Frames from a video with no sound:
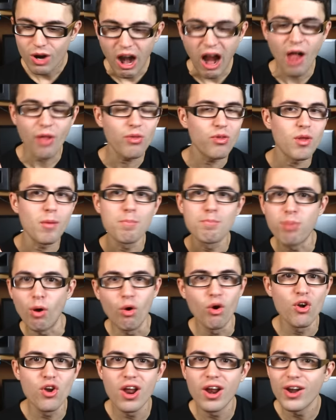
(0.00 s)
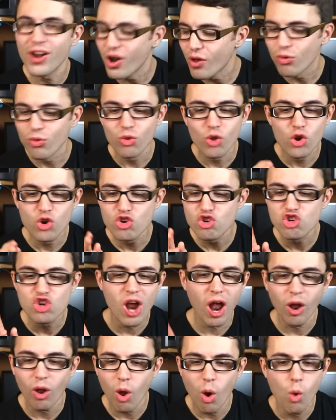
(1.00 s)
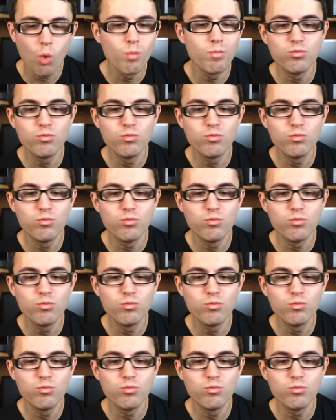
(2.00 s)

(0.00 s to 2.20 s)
Got the pudding and the jello,